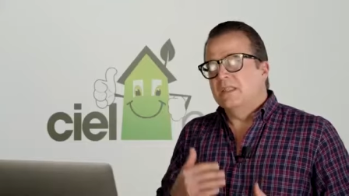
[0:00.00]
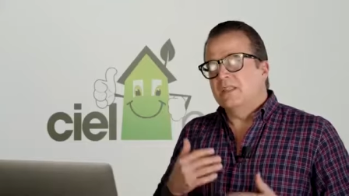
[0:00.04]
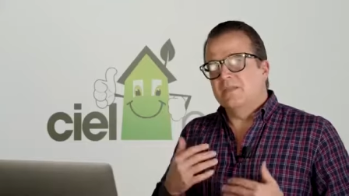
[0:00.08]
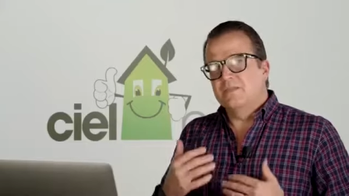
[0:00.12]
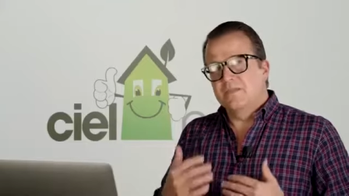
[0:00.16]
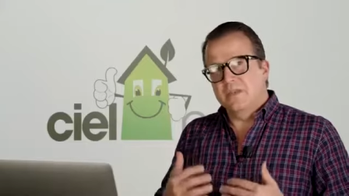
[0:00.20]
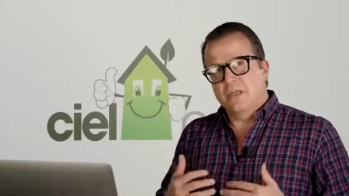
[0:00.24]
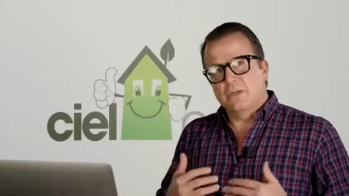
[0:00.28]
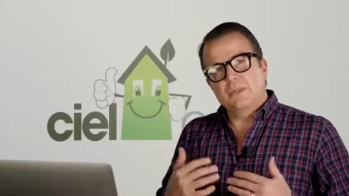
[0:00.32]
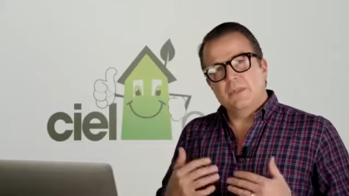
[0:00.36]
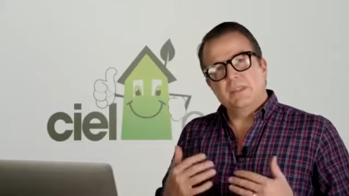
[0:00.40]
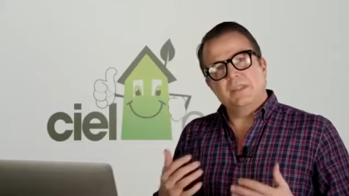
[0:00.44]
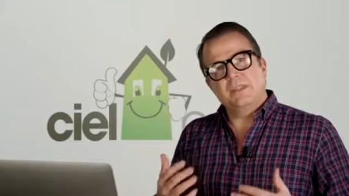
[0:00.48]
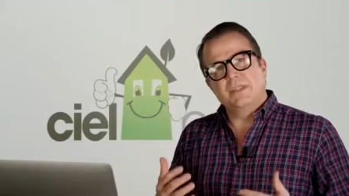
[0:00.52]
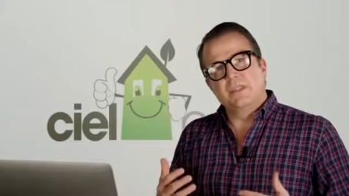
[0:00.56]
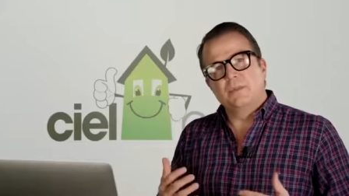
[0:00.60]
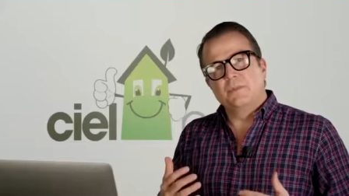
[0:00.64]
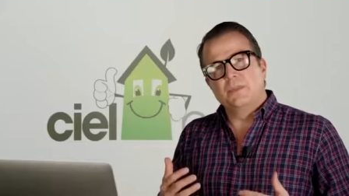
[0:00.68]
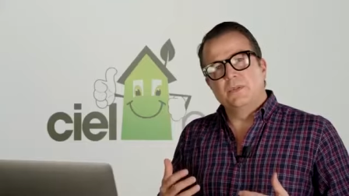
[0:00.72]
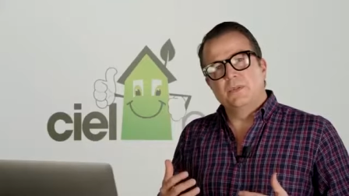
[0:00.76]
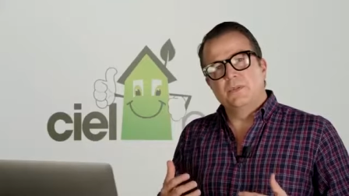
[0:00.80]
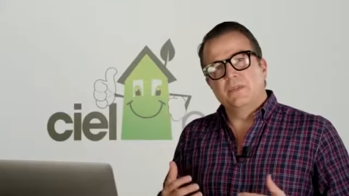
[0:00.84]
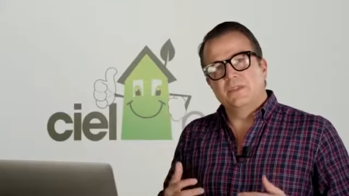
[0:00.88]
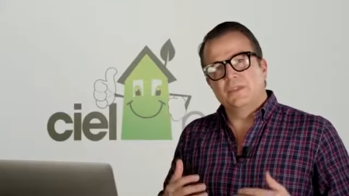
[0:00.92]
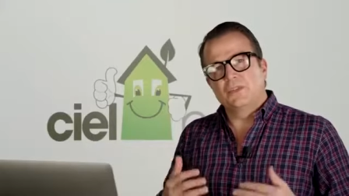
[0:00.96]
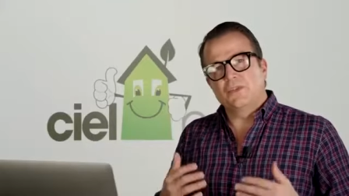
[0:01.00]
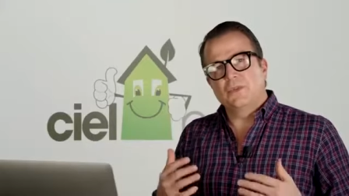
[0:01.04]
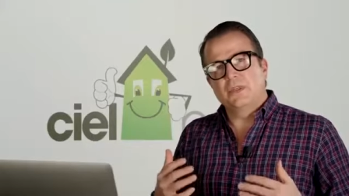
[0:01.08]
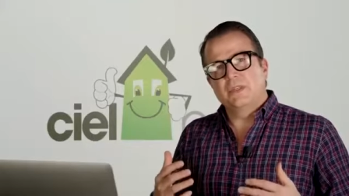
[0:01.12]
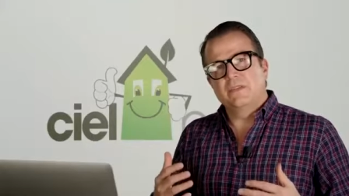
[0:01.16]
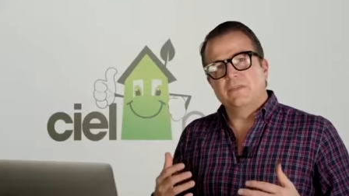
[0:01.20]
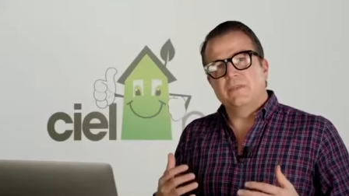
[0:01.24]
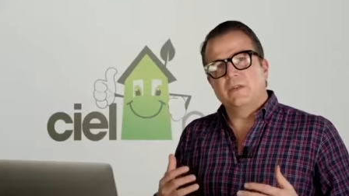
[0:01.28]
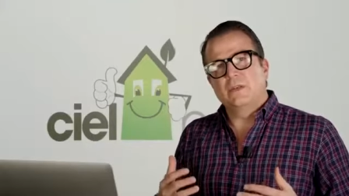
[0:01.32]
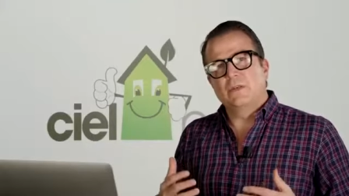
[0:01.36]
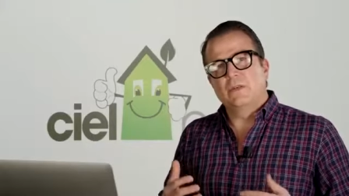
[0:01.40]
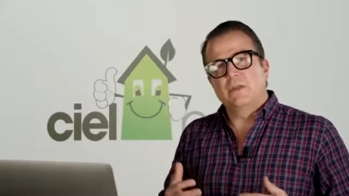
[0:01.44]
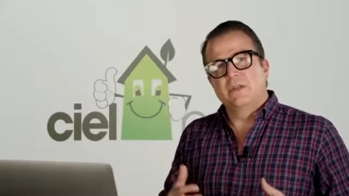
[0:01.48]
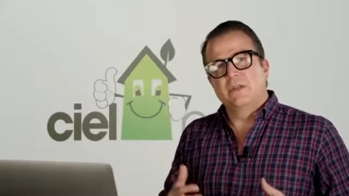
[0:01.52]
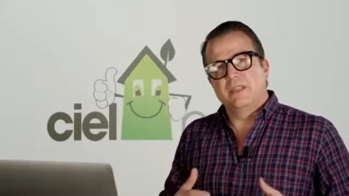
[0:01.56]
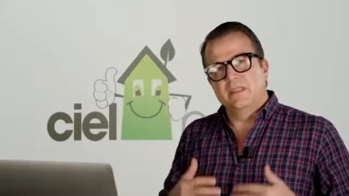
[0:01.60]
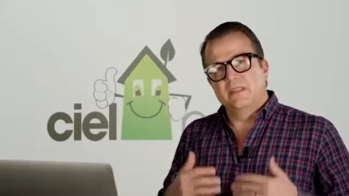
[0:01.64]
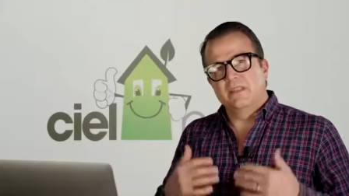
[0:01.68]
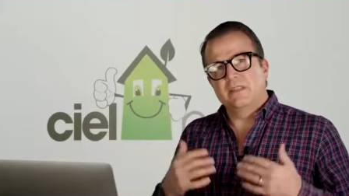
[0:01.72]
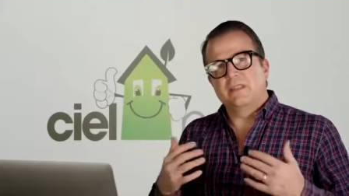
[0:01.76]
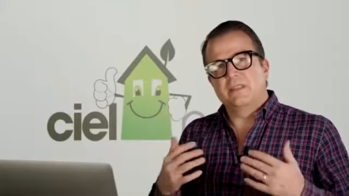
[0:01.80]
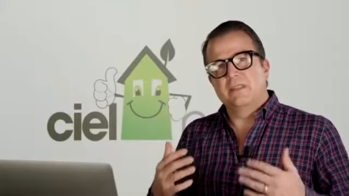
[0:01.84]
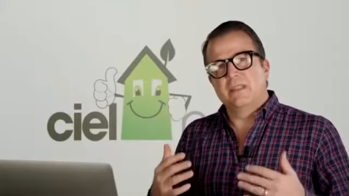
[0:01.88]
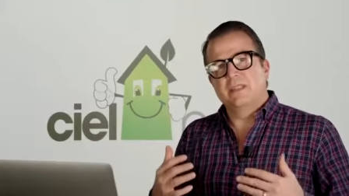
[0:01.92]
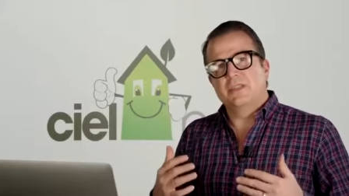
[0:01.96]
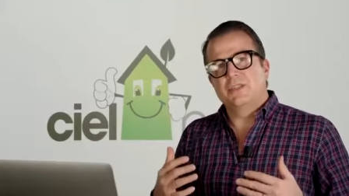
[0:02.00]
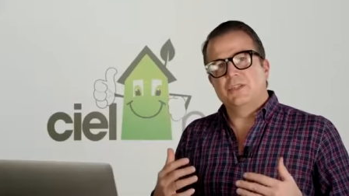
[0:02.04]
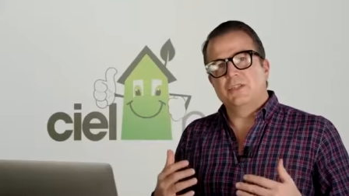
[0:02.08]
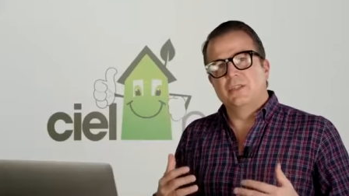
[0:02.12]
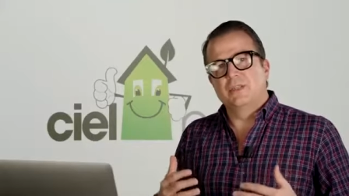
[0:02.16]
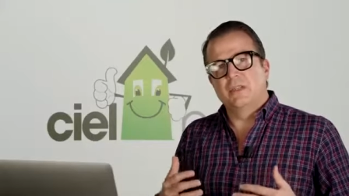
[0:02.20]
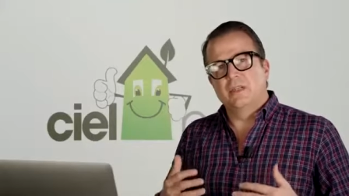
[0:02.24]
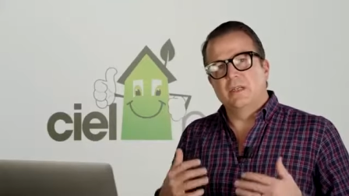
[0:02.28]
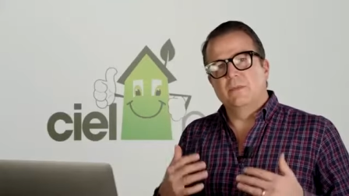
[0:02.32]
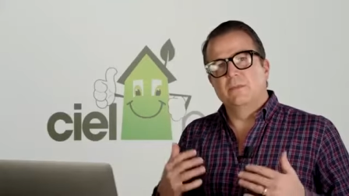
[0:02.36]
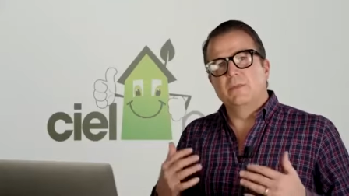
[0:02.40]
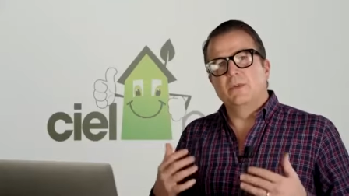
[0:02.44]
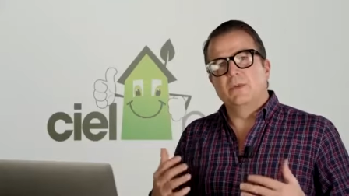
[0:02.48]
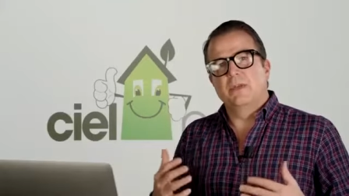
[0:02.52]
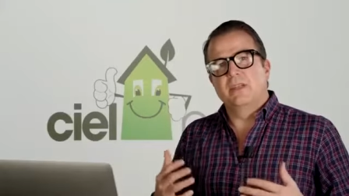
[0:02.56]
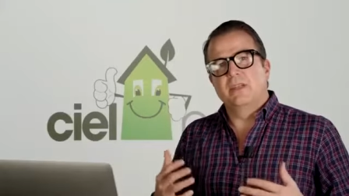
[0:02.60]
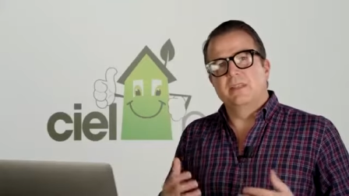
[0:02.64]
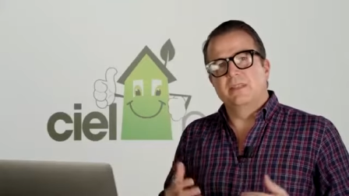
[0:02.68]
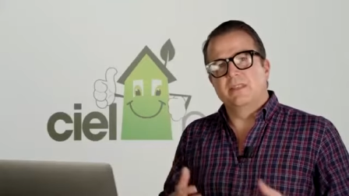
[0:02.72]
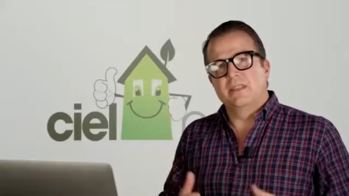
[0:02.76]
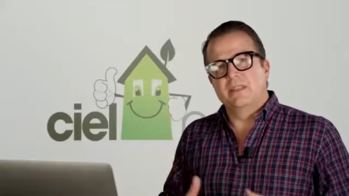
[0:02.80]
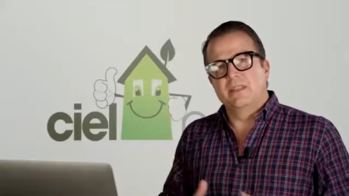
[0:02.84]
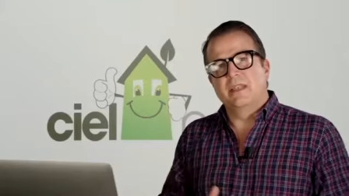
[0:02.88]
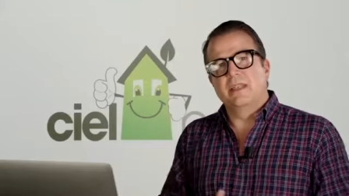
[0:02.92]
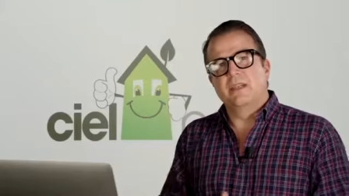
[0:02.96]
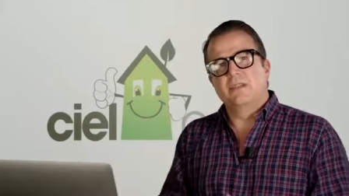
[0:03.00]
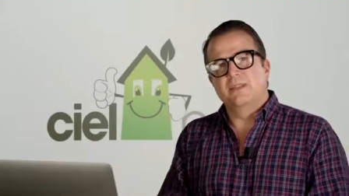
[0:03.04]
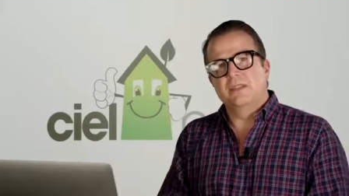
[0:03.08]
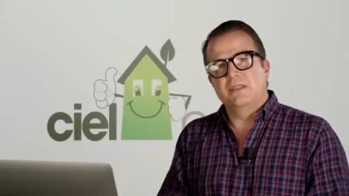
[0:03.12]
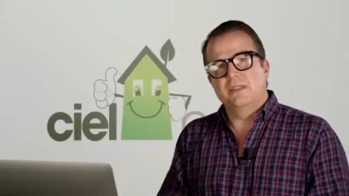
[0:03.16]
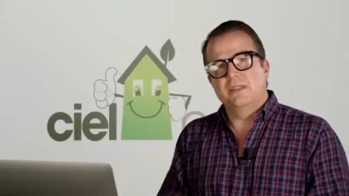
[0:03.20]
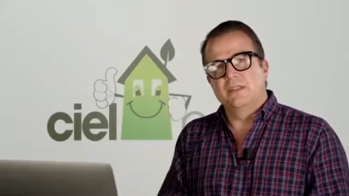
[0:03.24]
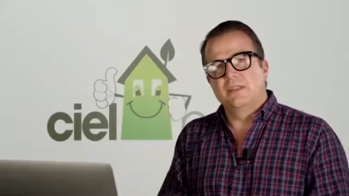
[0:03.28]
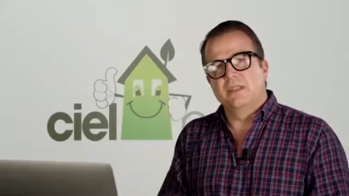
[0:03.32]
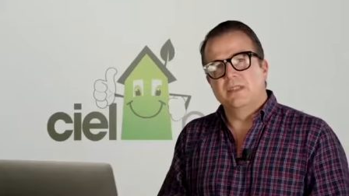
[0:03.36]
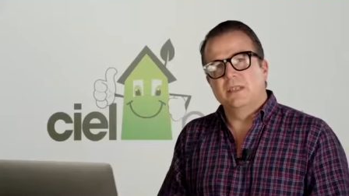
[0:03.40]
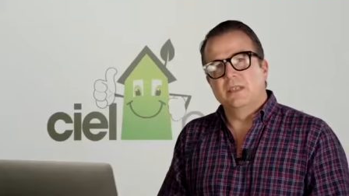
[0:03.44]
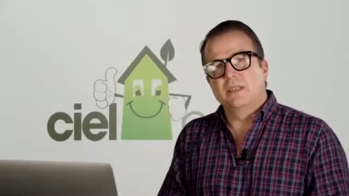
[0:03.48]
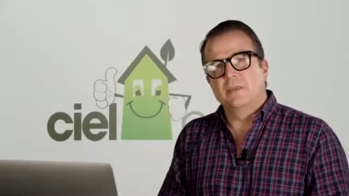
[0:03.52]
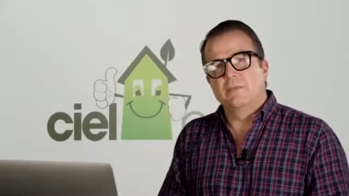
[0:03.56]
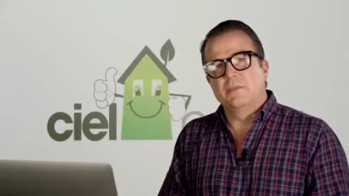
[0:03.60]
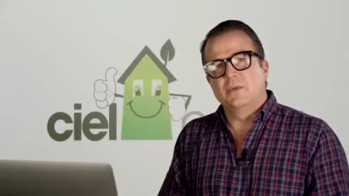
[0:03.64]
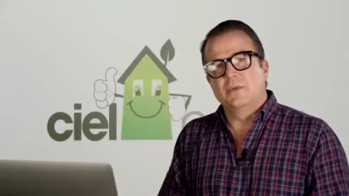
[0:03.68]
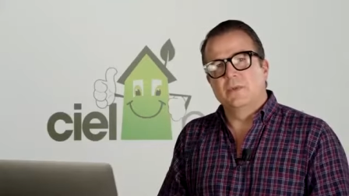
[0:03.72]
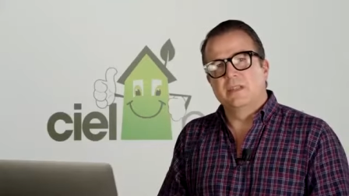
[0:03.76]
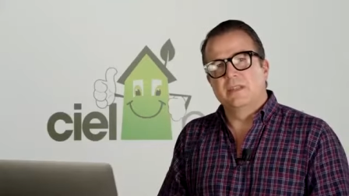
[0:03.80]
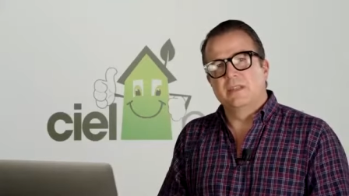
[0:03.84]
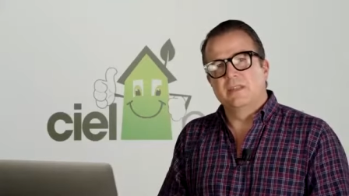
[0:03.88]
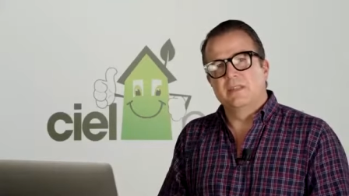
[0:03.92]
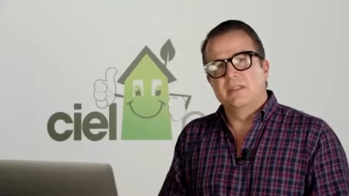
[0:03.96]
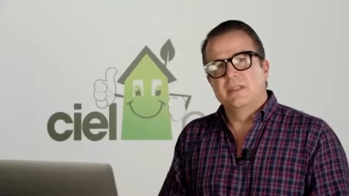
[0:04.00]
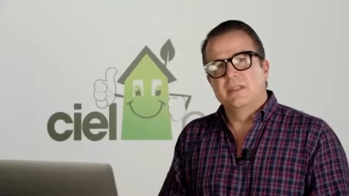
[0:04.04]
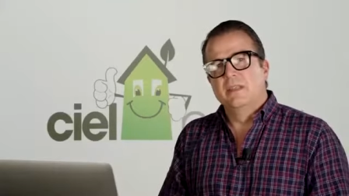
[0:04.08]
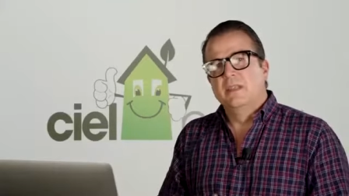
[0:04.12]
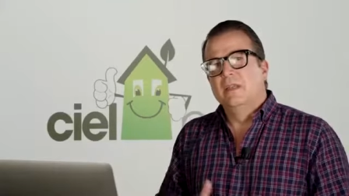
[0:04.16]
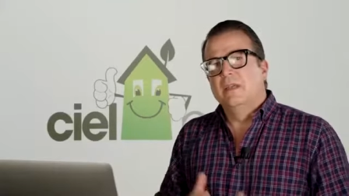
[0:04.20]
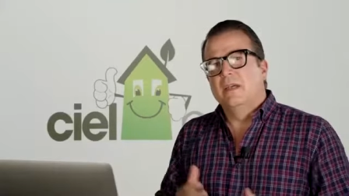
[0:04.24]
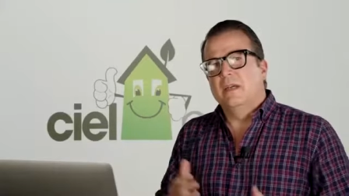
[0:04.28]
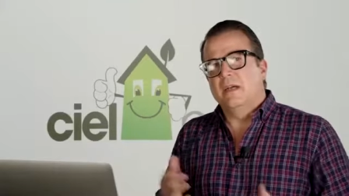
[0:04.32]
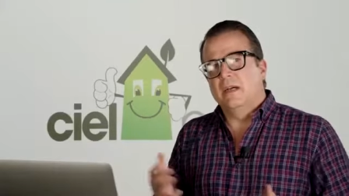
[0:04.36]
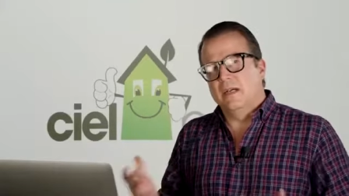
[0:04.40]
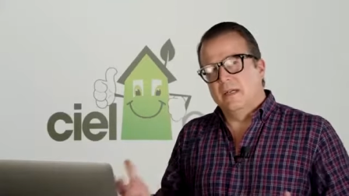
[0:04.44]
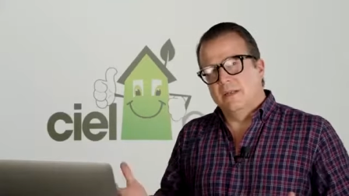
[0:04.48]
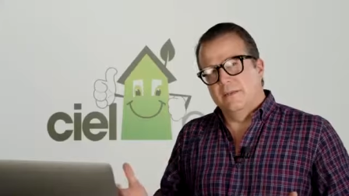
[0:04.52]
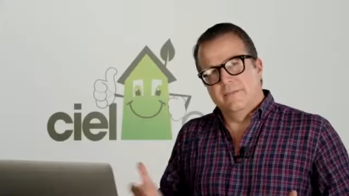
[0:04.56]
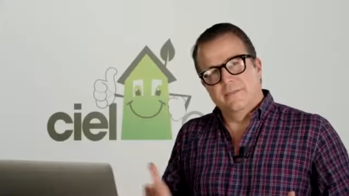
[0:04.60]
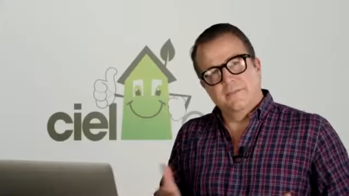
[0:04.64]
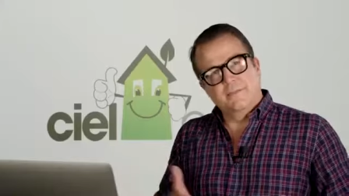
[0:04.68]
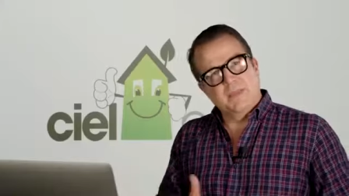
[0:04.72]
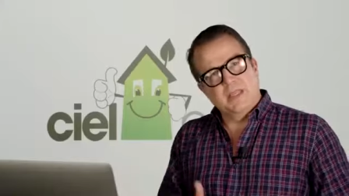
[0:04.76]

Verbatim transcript: very simple and straightforward insulation upgrades and air sealing upgrades um,